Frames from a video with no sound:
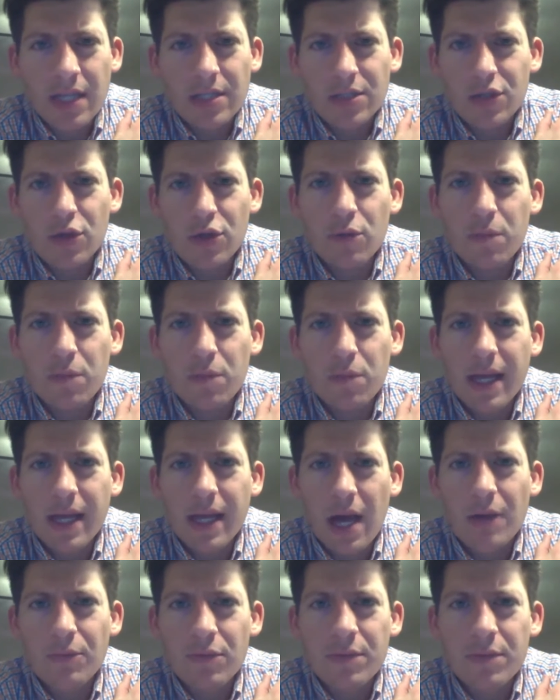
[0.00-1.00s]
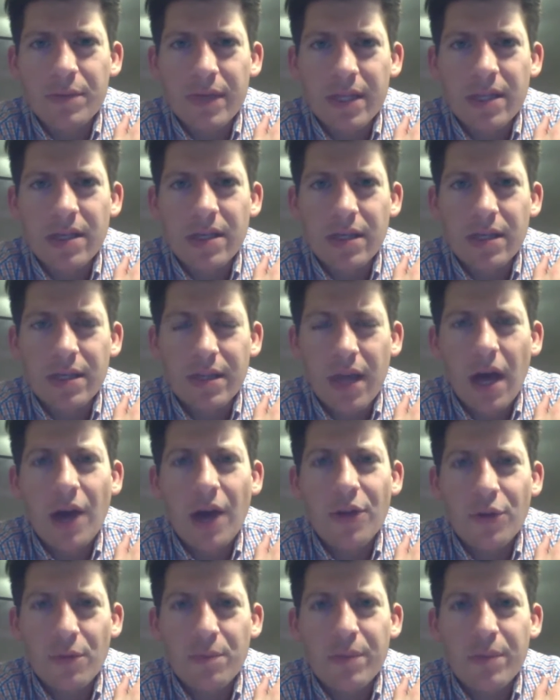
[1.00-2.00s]
Kublai Khan would be the
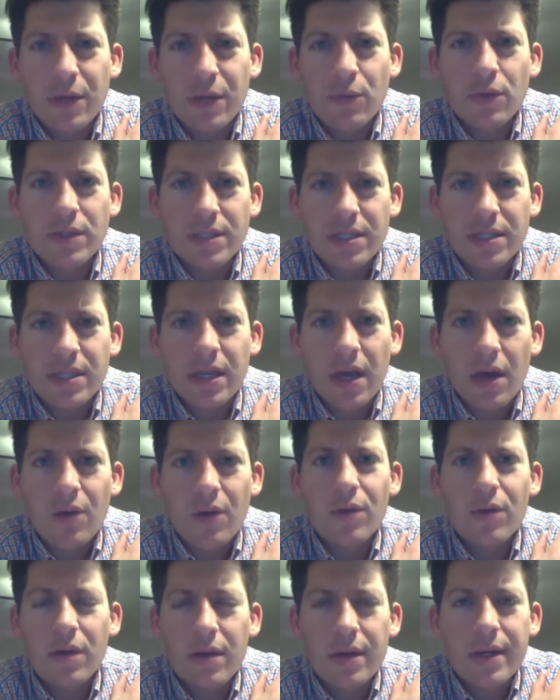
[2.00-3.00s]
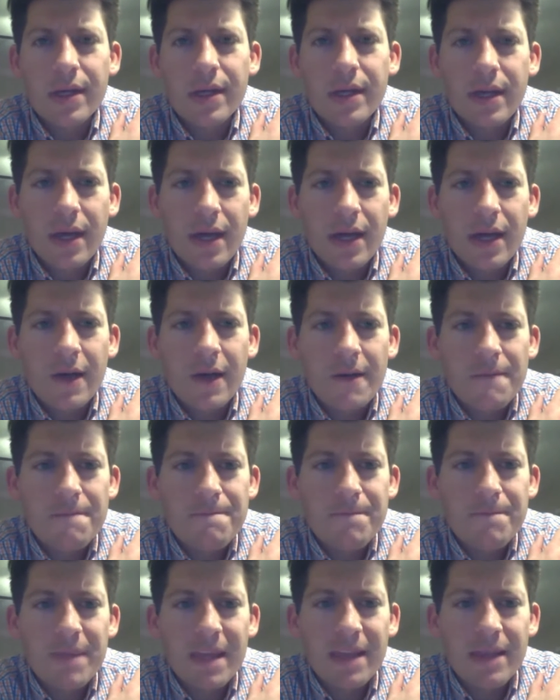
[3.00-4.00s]
other big one to know
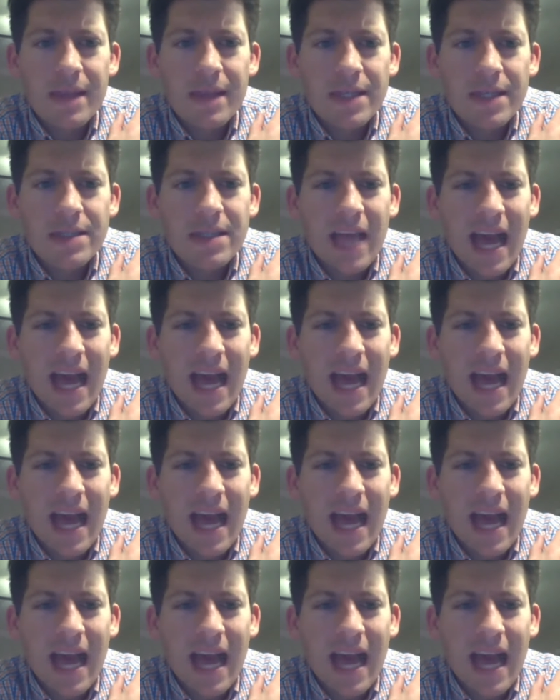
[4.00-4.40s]
in this.